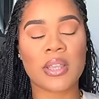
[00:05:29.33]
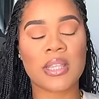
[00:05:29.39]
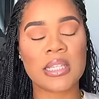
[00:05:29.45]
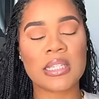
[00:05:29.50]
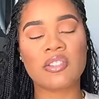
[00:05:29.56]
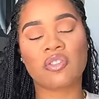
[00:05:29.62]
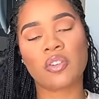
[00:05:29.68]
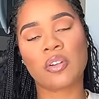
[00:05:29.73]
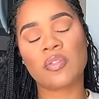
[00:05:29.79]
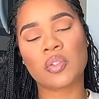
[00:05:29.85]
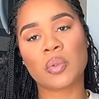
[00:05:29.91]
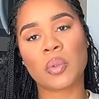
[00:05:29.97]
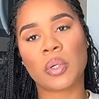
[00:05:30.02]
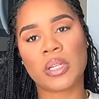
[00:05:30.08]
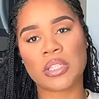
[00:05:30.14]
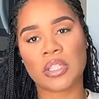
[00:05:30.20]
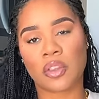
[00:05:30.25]
This thrift
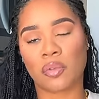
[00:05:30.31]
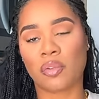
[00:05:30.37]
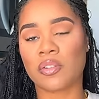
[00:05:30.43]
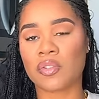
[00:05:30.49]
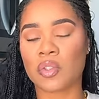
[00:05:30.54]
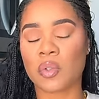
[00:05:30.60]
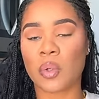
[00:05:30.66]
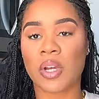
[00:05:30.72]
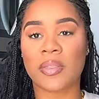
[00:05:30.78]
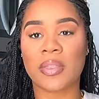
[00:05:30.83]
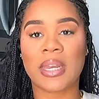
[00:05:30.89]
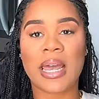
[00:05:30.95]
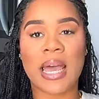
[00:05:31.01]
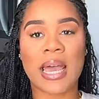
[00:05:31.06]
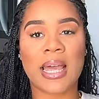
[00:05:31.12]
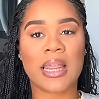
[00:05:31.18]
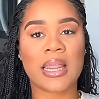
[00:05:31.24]
store is a thrift store
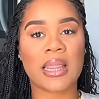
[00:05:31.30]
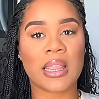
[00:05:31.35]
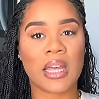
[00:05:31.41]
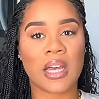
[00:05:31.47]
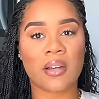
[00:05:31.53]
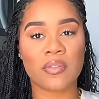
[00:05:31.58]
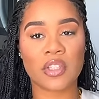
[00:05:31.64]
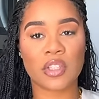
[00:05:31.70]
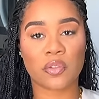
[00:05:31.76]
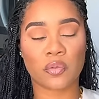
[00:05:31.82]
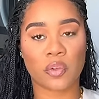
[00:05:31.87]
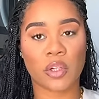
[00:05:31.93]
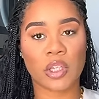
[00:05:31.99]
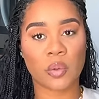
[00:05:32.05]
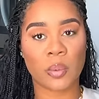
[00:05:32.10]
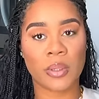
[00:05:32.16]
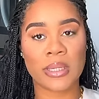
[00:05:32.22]
that I love to
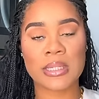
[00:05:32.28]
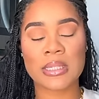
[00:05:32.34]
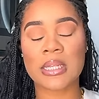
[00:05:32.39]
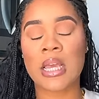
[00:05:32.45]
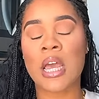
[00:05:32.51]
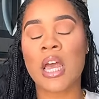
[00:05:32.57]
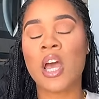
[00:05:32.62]
frequent